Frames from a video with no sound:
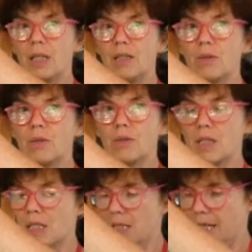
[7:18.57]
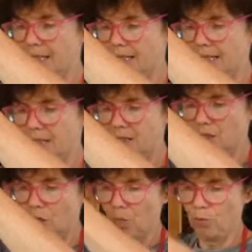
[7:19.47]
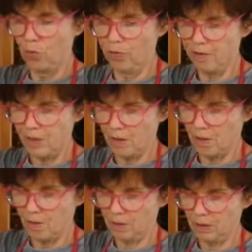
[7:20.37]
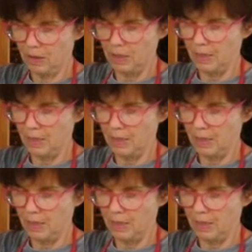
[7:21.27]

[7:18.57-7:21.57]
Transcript: and you see I can move it along.